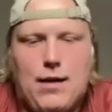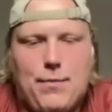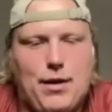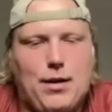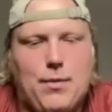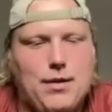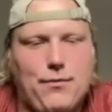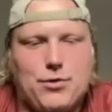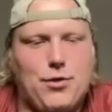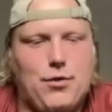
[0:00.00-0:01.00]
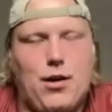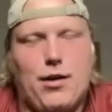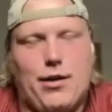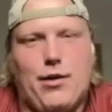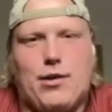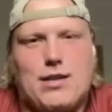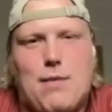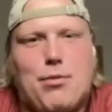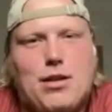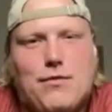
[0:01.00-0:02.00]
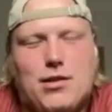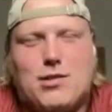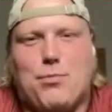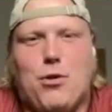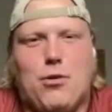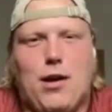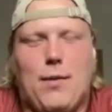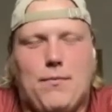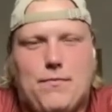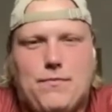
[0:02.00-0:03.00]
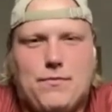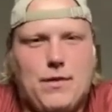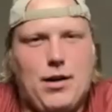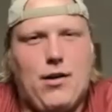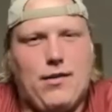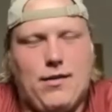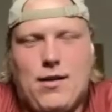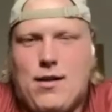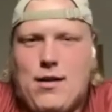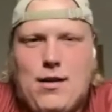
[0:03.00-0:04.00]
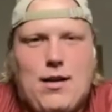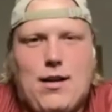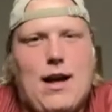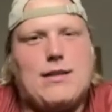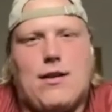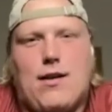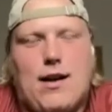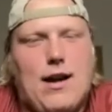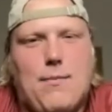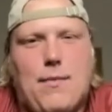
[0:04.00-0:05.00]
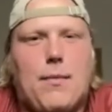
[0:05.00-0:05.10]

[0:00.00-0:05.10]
I've been committed for so long, you know, because I believe in this program, you know, and that's how I am.